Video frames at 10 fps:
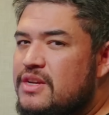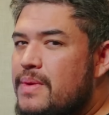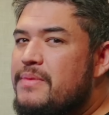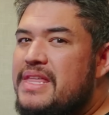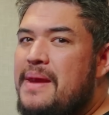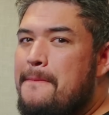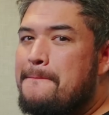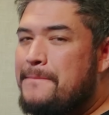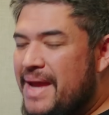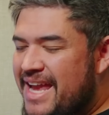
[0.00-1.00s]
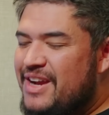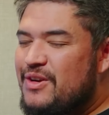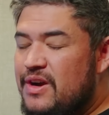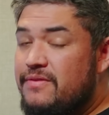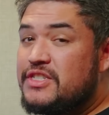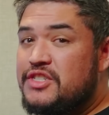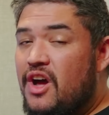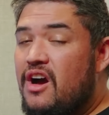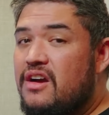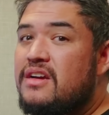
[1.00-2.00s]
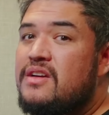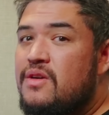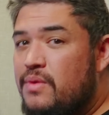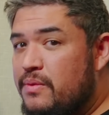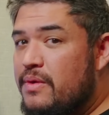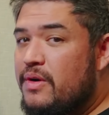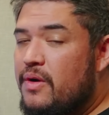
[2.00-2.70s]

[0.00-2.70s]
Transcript: Do you remember that banger of a song when we were